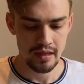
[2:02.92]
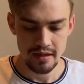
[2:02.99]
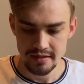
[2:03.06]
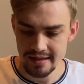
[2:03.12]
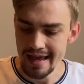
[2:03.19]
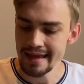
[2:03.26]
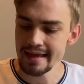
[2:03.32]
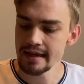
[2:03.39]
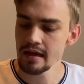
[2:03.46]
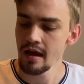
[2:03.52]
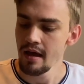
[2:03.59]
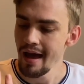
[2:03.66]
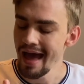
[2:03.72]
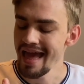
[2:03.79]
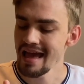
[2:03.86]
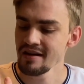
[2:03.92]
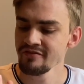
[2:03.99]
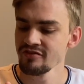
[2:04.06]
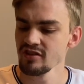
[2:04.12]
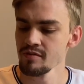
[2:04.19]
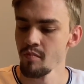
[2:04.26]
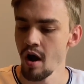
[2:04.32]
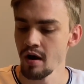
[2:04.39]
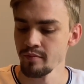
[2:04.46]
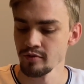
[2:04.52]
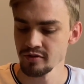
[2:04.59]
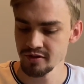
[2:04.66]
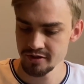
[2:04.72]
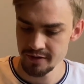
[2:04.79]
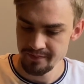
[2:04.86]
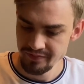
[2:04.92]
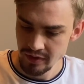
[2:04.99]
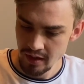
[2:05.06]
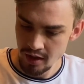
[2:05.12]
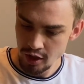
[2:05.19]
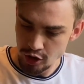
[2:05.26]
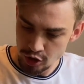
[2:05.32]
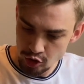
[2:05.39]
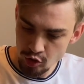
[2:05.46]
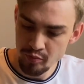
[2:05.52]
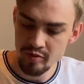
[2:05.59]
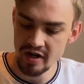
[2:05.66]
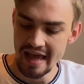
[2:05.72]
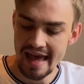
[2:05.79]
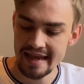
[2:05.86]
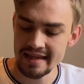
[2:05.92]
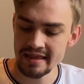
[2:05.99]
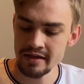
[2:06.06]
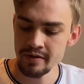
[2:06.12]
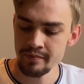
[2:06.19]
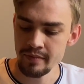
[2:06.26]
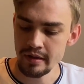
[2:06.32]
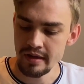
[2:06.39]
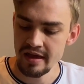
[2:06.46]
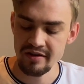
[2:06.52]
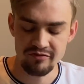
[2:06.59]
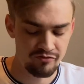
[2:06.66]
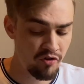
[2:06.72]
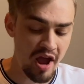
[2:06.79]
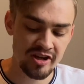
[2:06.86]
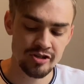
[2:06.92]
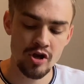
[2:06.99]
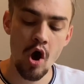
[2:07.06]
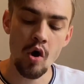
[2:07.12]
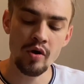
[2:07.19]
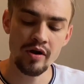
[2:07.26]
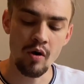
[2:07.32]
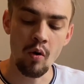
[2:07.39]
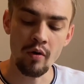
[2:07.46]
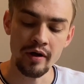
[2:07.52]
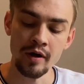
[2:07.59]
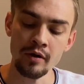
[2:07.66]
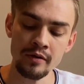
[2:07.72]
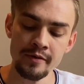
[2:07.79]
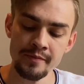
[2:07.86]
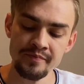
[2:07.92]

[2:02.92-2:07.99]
taking a handful of marbles, lubricating them in fresh coconut oil,